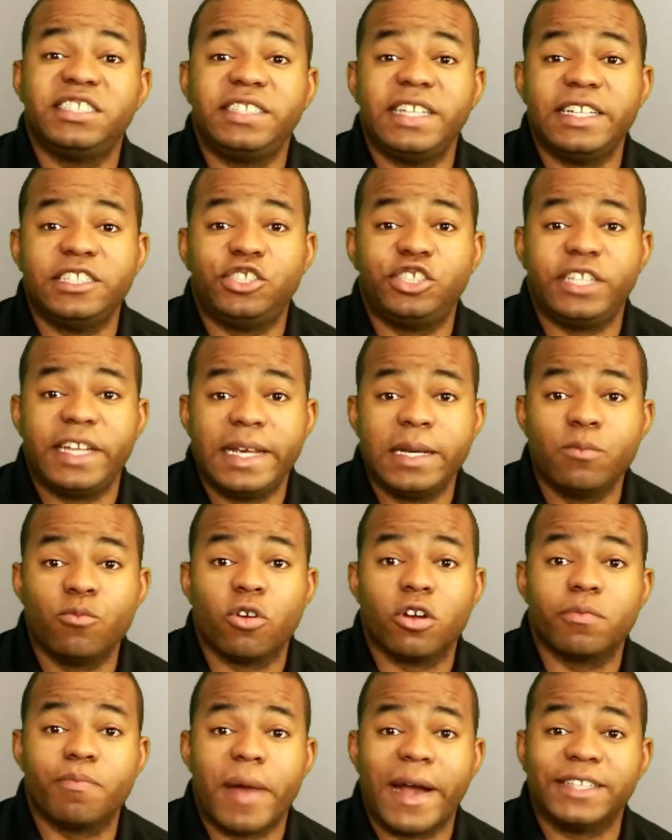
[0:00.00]
teach
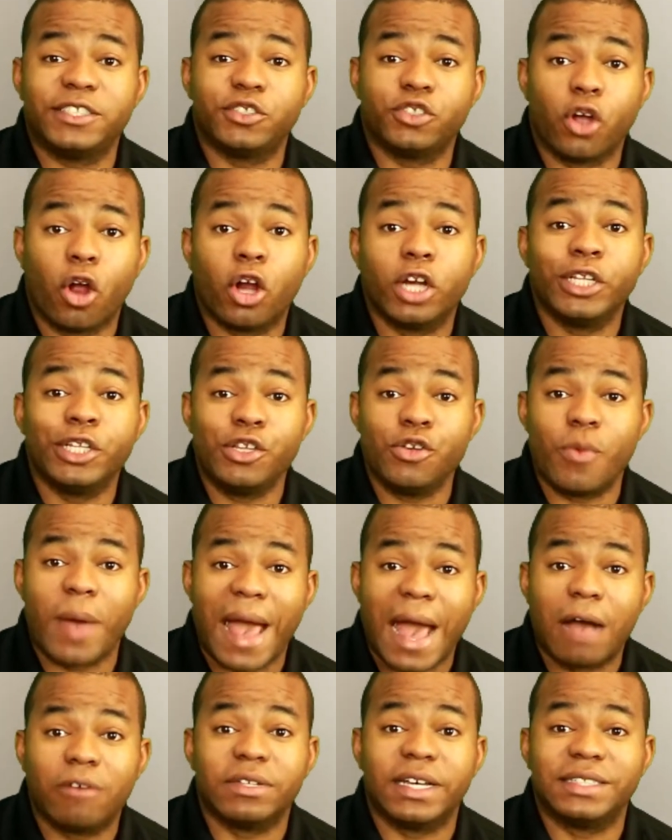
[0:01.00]
teamwork by starting you
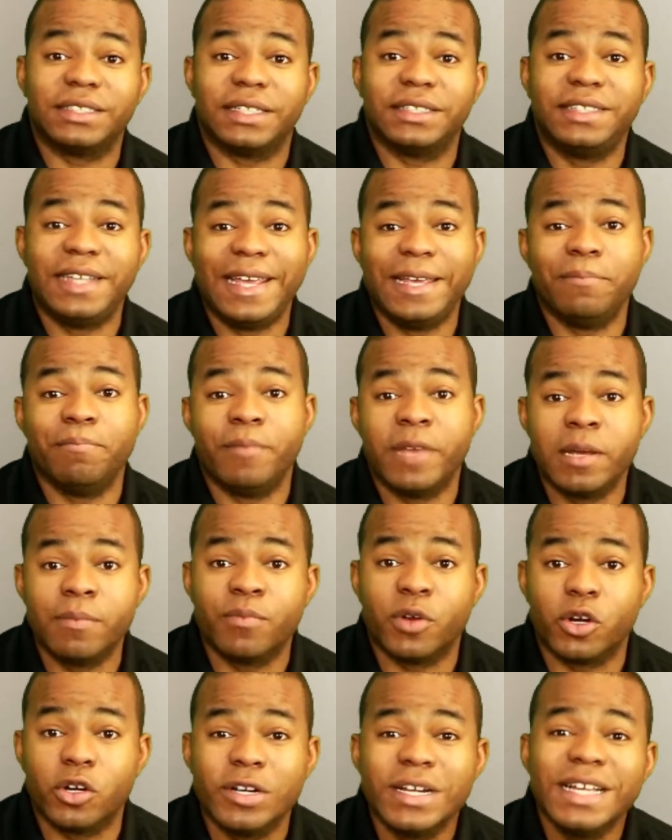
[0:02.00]
out as a team
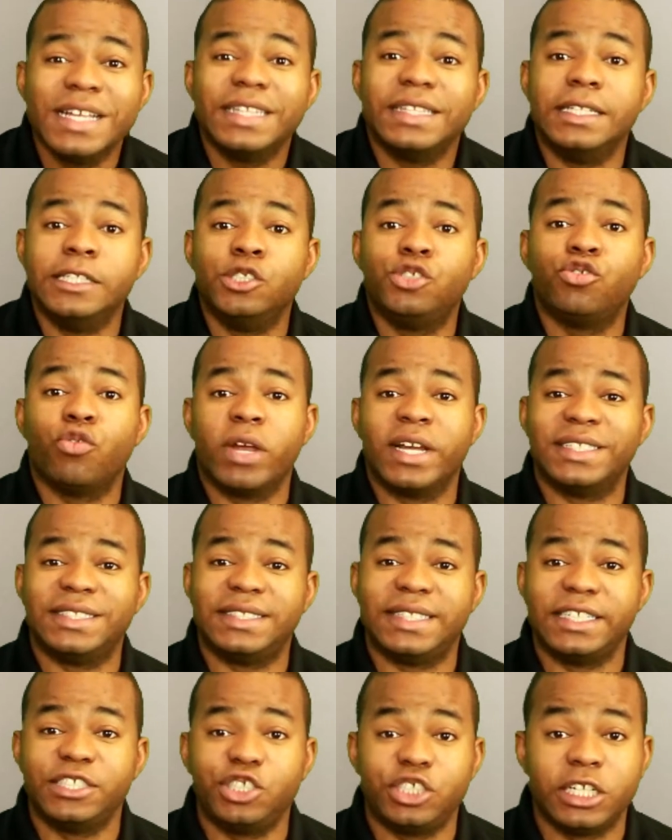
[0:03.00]
member, then
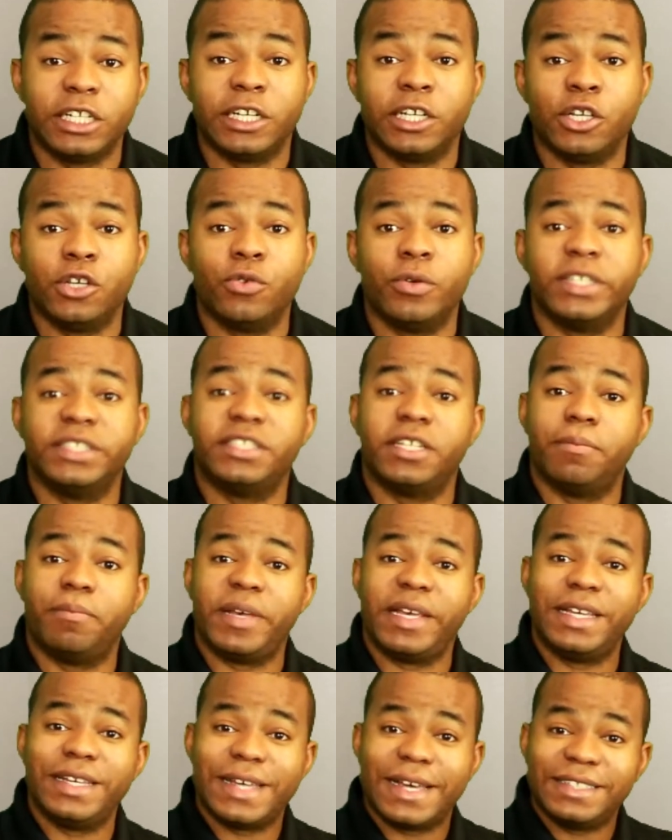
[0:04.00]
transitioning you into
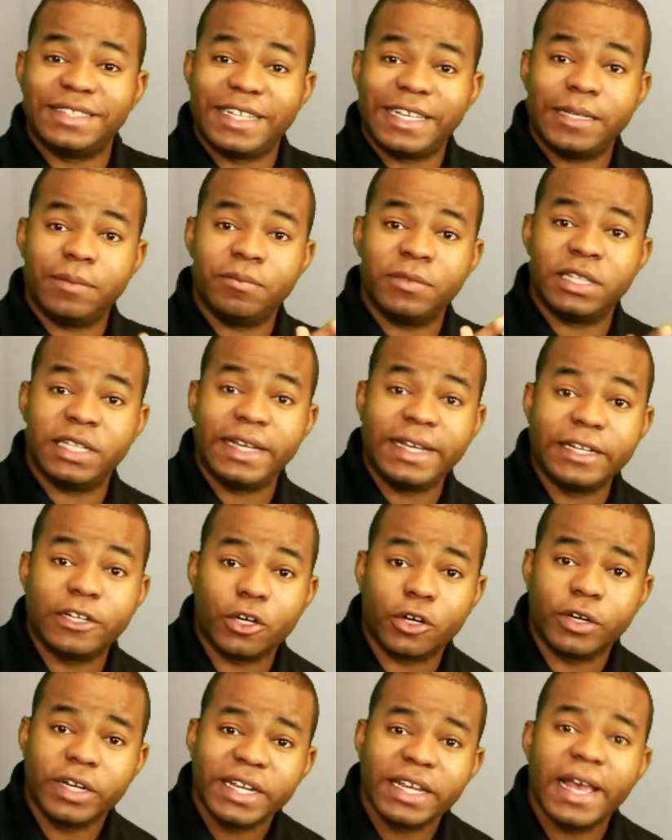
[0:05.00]
being a team
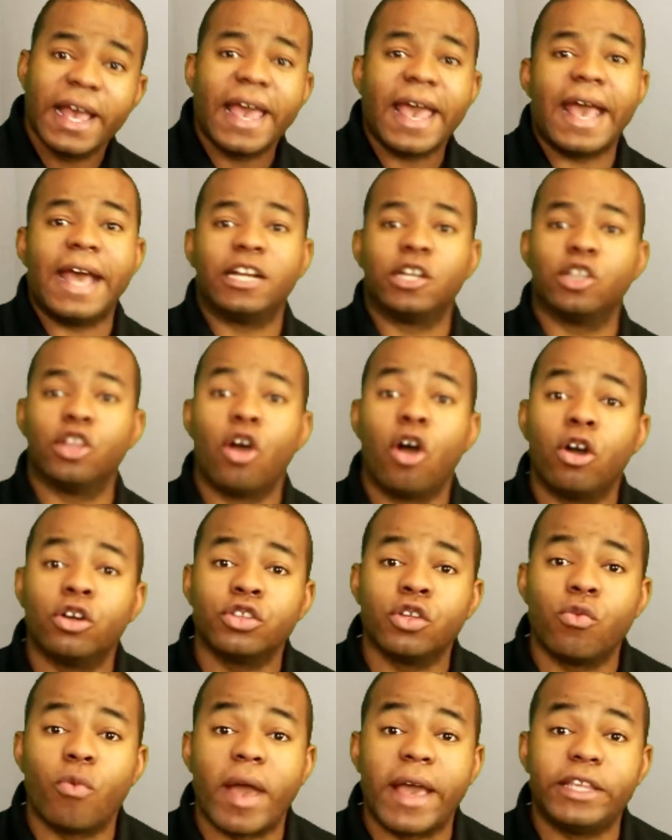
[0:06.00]
leader, and
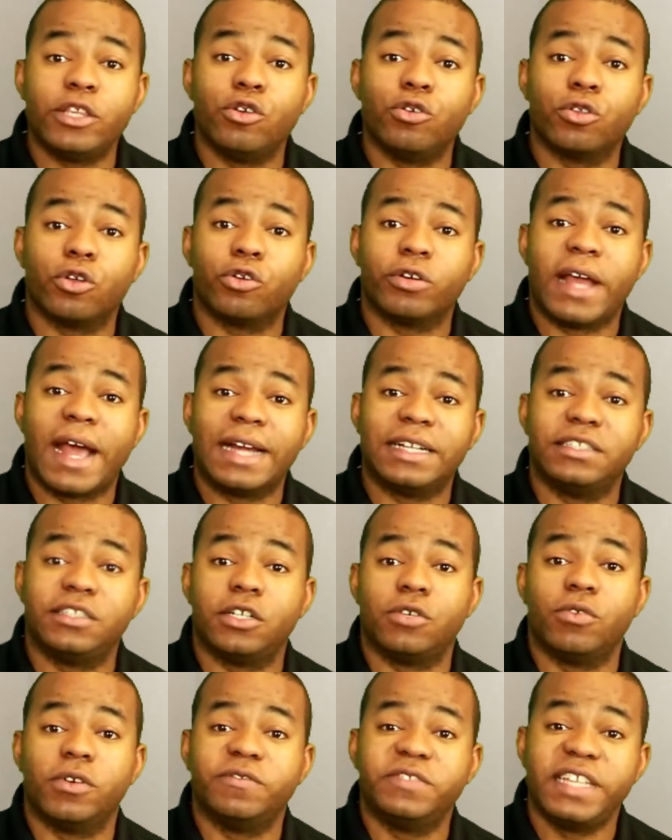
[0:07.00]
along the way you learn how to
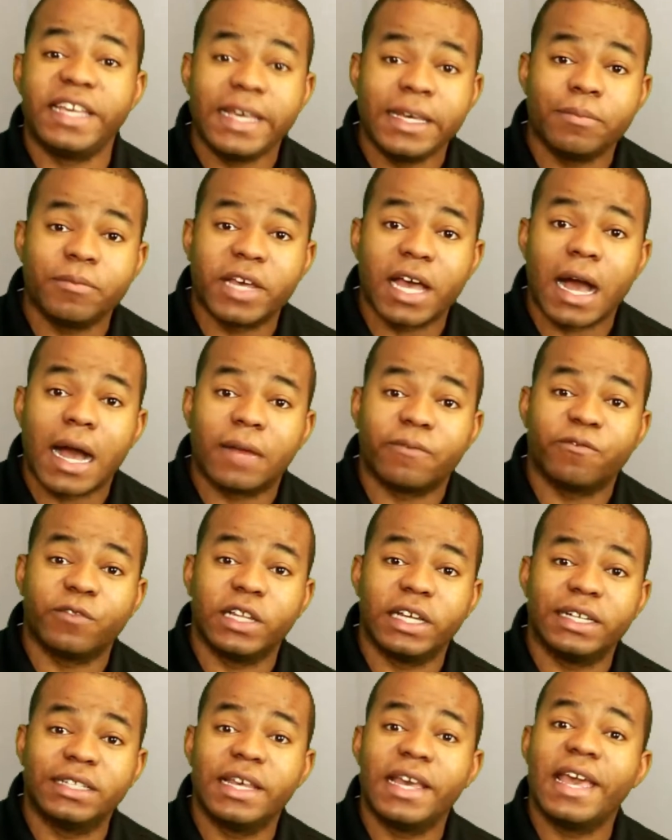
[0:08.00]
deal with team
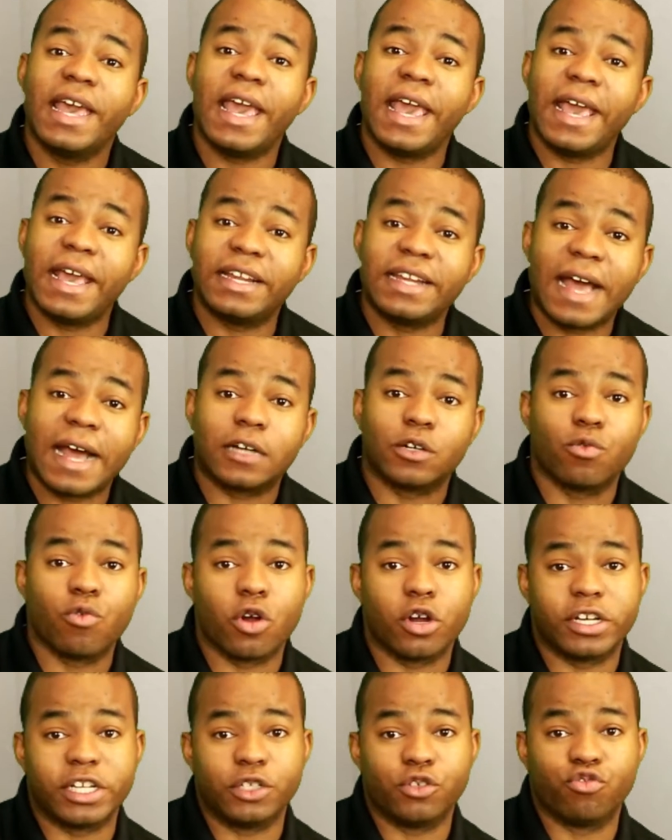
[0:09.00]
conflict and how to
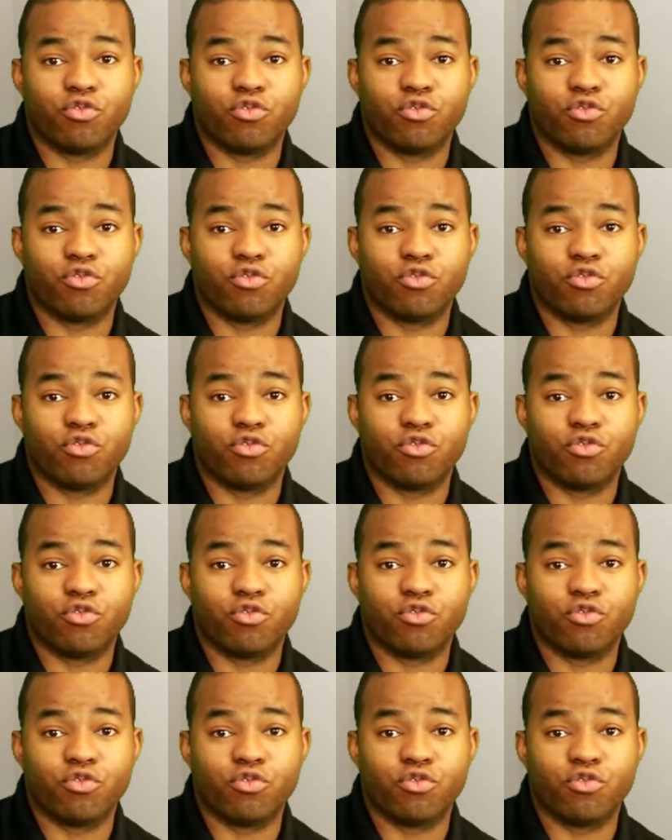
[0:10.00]
work in